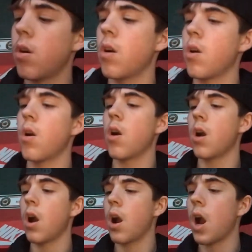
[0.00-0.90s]

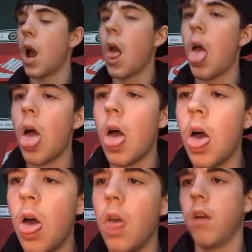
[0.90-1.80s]

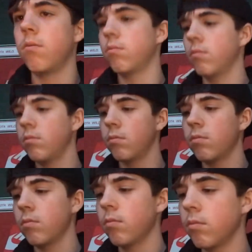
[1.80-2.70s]

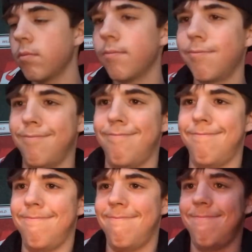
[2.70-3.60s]

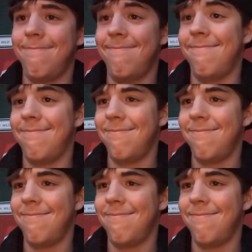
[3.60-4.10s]
Nothing is said.